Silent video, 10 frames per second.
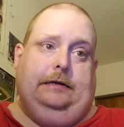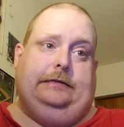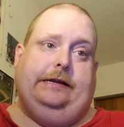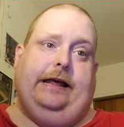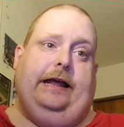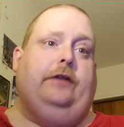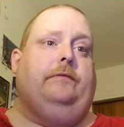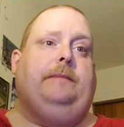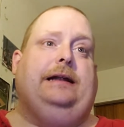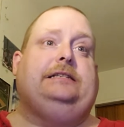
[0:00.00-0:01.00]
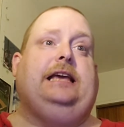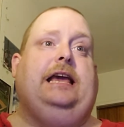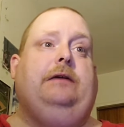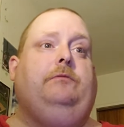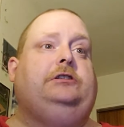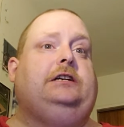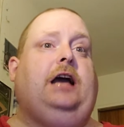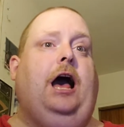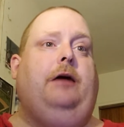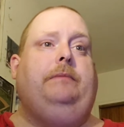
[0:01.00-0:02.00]
Today, their Mets game was a
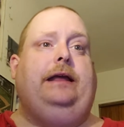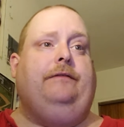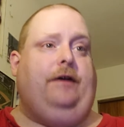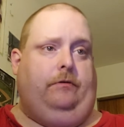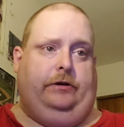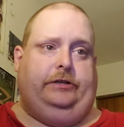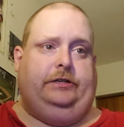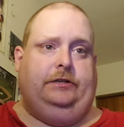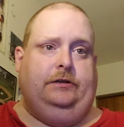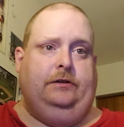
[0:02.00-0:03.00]
comedy of errors.